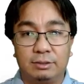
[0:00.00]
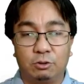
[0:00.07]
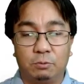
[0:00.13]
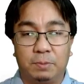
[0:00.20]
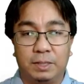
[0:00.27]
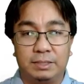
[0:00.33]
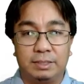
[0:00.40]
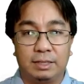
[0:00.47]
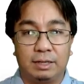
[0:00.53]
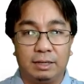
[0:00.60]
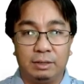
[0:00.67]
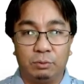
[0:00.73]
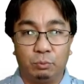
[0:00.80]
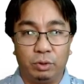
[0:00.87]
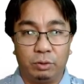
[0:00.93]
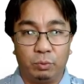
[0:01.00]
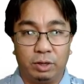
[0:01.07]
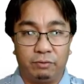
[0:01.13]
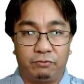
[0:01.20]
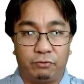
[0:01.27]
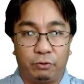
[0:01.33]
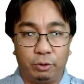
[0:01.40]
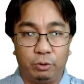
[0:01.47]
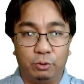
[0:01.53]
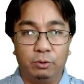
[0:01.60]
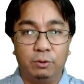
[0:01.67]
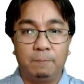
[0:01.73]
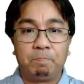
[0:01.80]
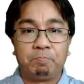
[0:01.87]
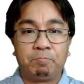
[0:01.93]
So basically we will
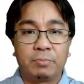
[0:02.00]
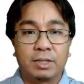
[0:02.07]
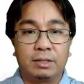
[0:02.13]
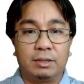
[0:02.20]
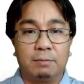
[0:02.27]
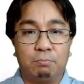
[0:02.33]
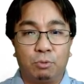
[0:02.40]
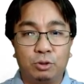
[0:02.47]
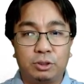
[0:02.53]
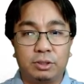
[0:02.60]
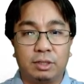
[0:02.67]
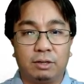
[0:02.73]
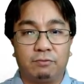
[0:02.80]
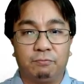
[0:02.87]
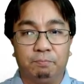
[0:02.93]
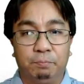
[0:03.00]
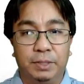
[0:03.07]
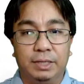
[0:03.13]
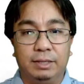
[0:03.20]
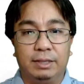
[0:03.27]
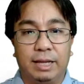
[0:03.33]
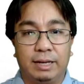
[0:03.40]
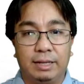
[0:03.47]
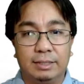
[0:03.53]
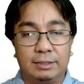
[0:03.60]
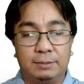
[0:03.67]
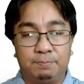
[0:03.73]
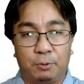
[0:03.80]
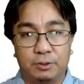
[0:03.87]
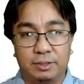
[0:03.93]
follow the motion of B that
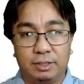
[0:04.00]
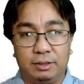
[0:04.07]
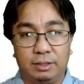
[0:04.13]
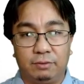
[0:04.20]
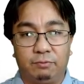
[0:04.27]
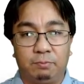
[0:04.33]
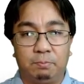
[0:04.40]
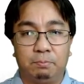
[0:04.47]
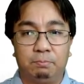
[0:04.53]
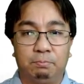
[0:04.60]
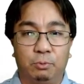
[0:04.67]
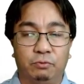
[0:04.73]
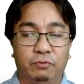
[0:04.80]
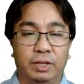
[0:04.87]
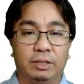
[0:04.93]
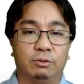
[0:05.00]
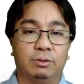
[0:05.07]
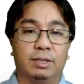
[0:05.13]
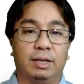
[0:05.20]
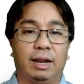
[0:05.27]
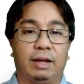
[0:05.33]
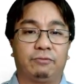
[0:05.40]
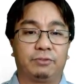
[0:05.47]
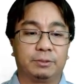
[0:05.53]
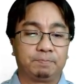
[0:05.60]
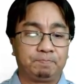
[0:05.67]
is positive moving to the left.